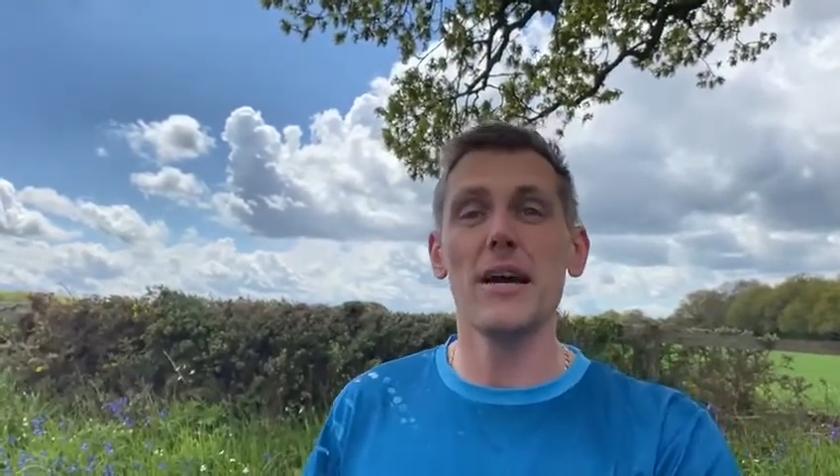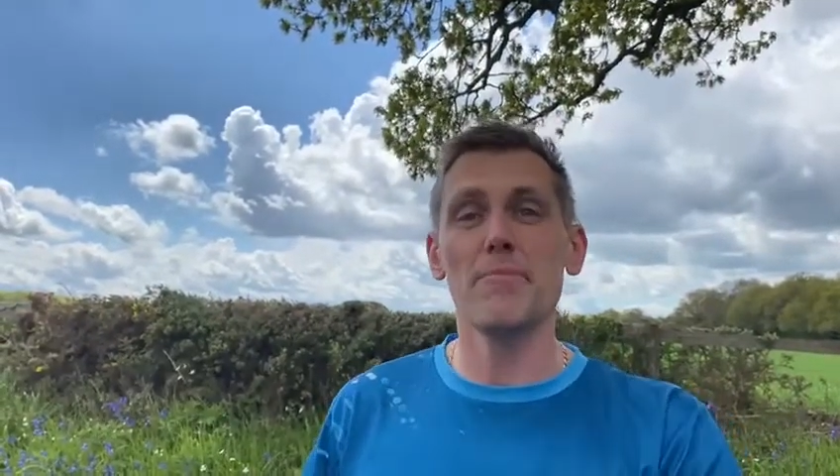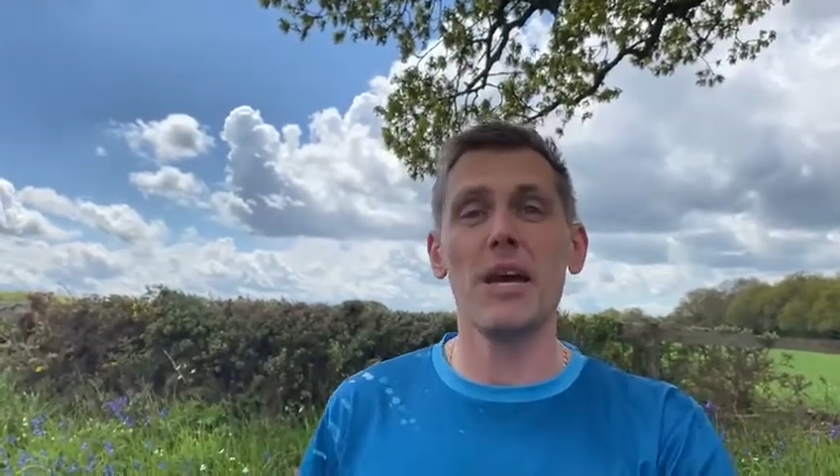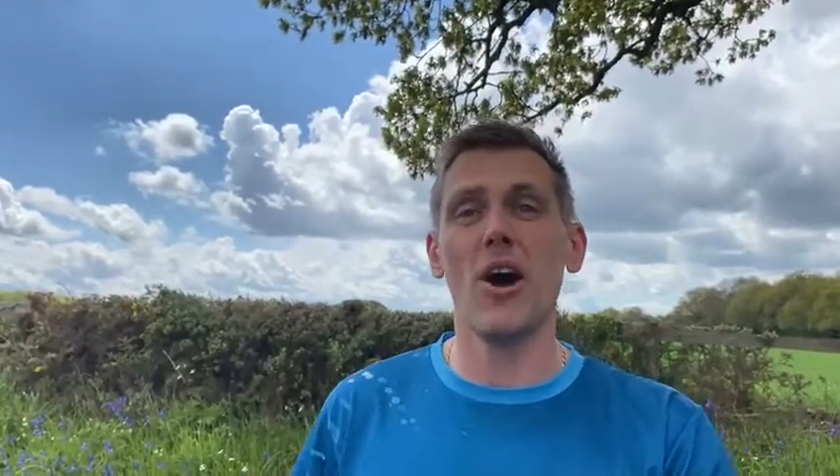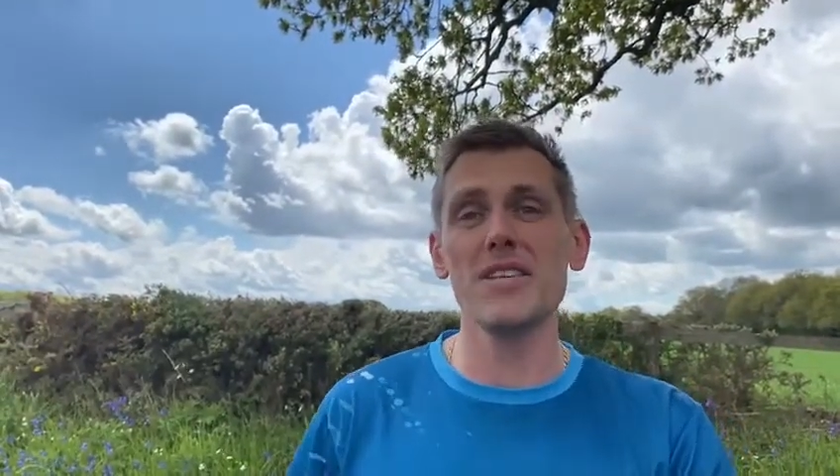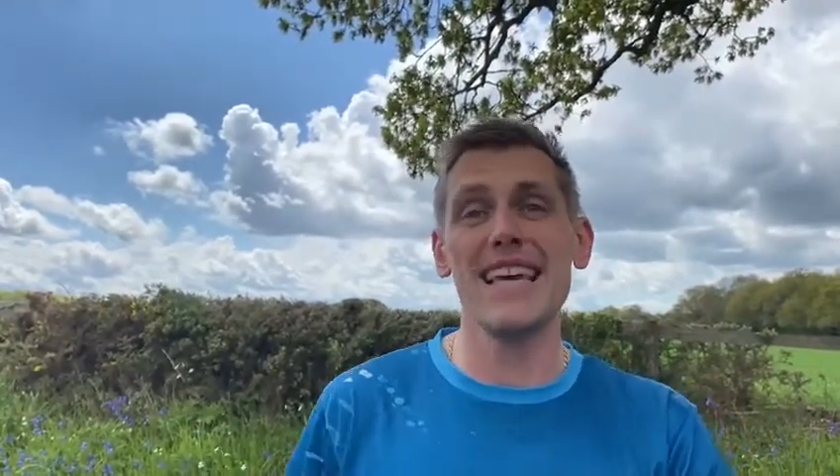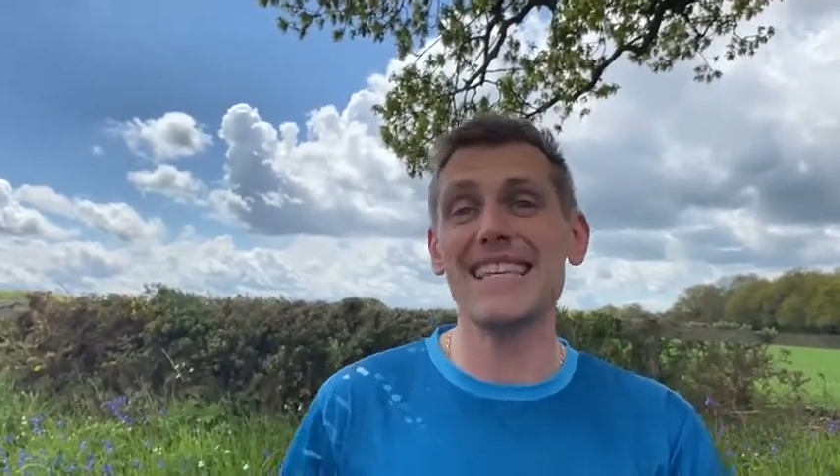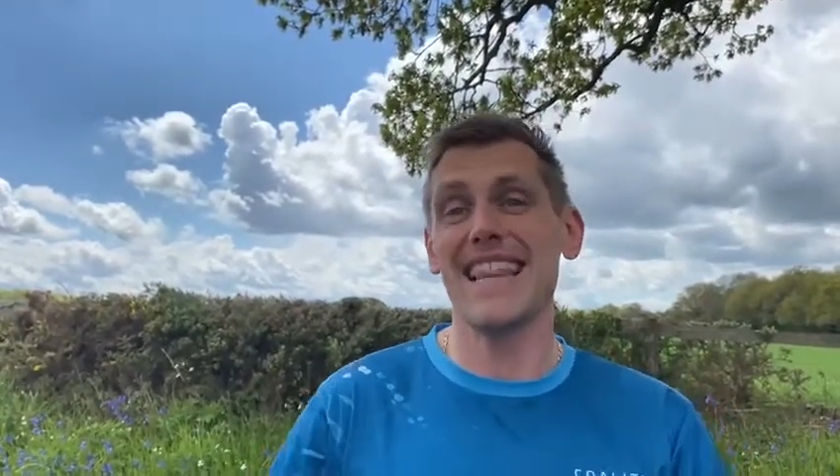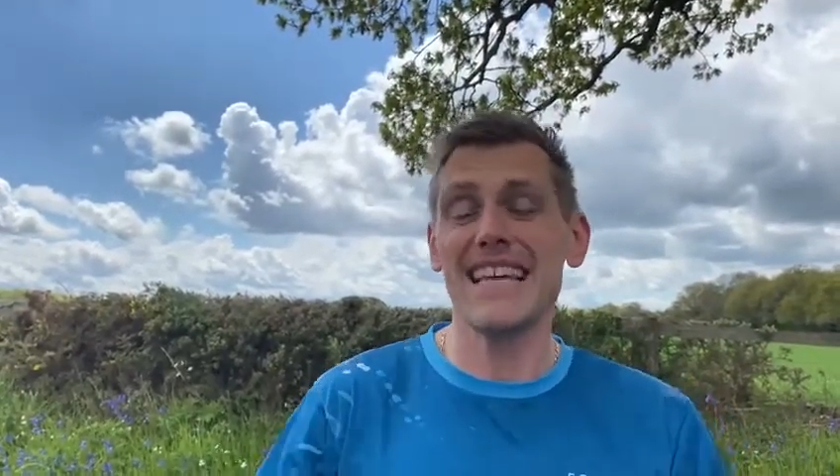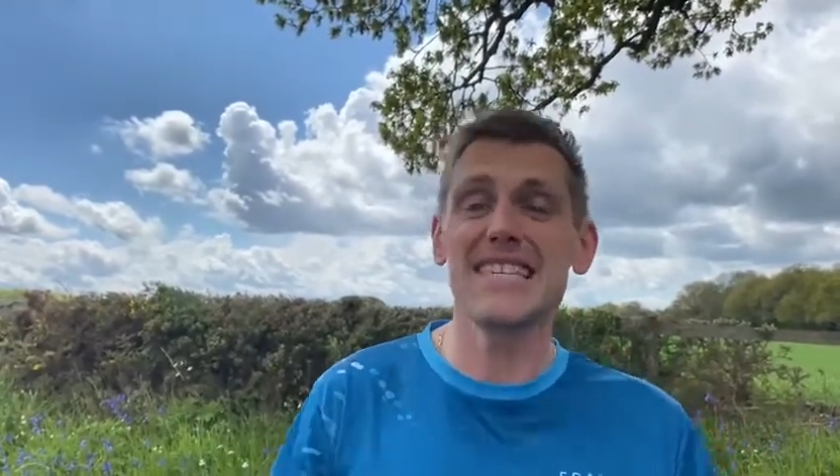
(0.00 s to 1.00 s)
because
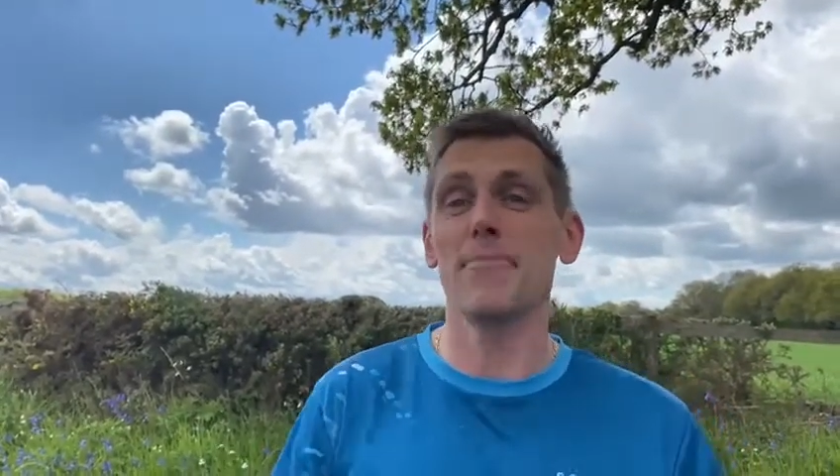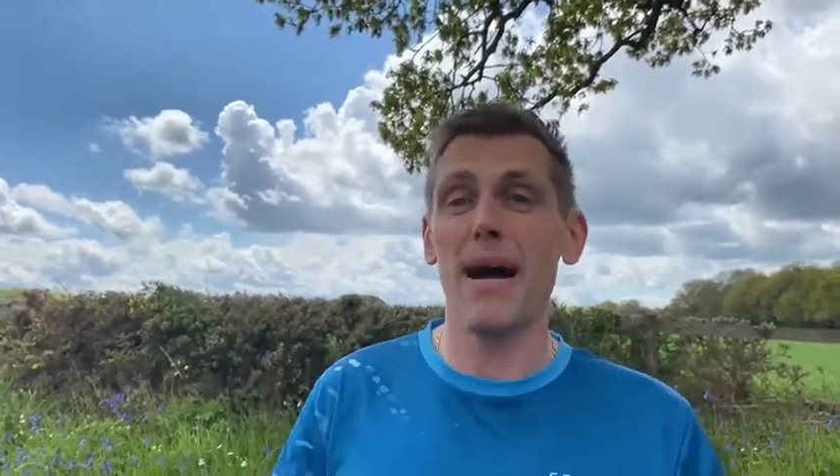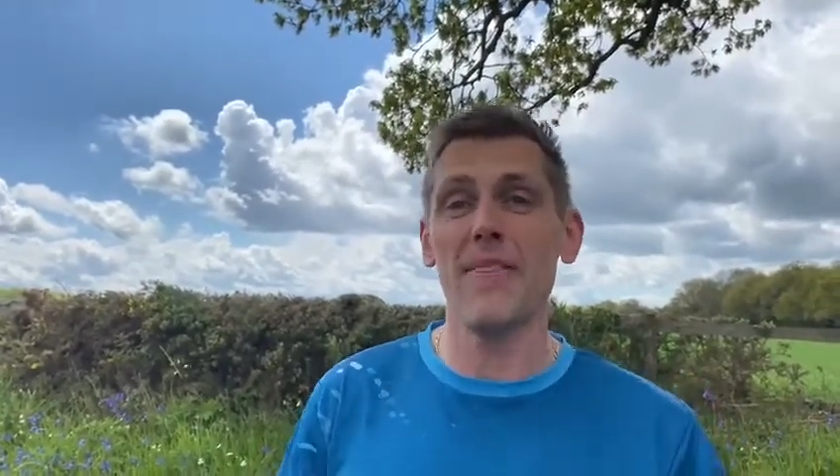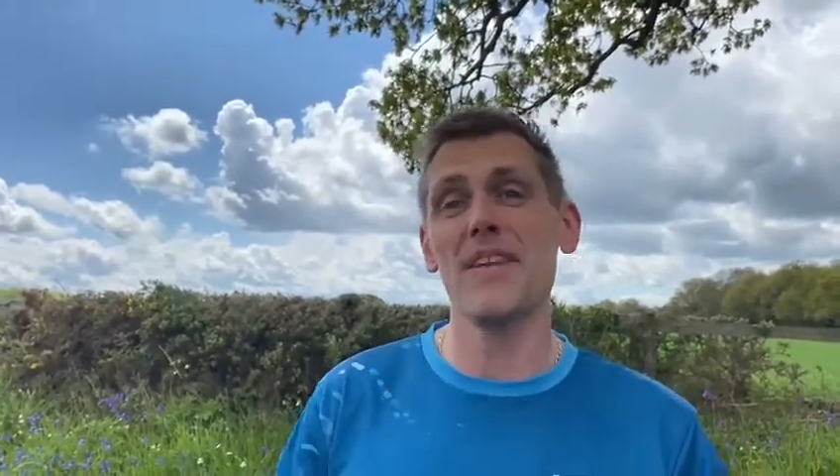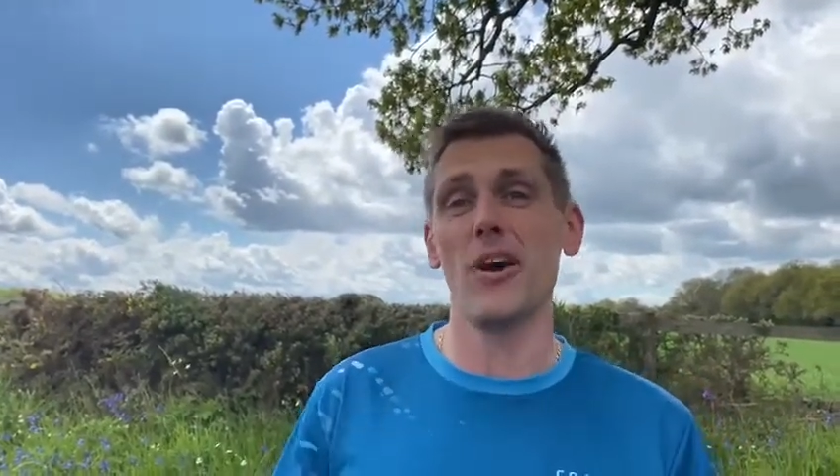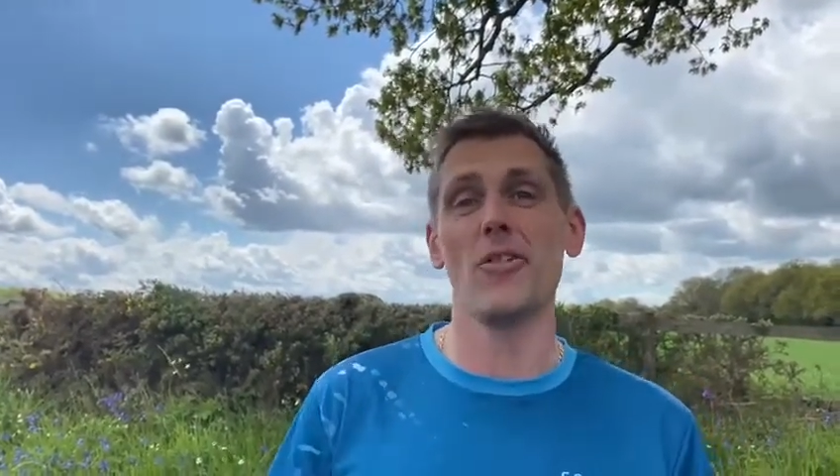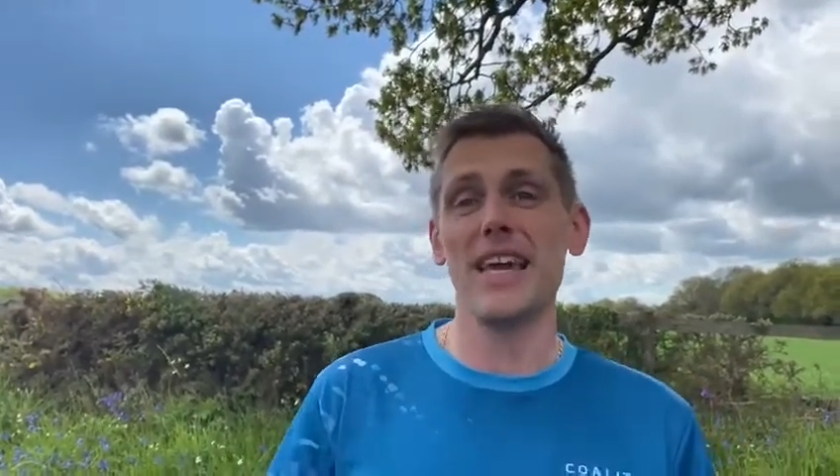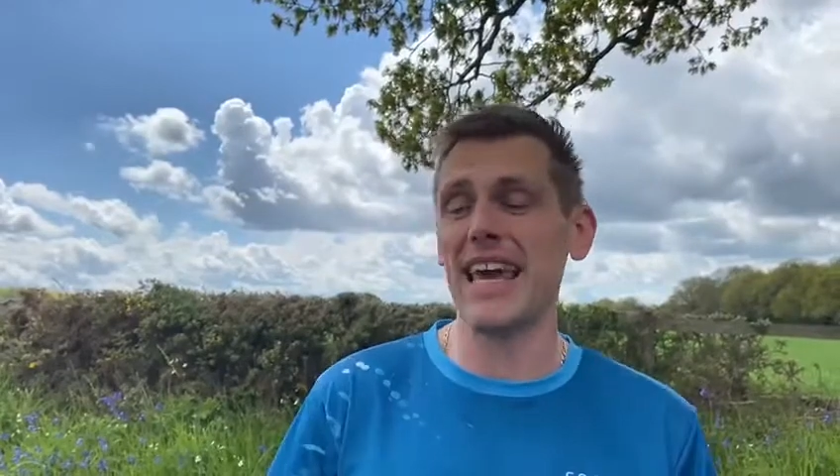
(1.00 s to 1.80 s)
it's less demanding on the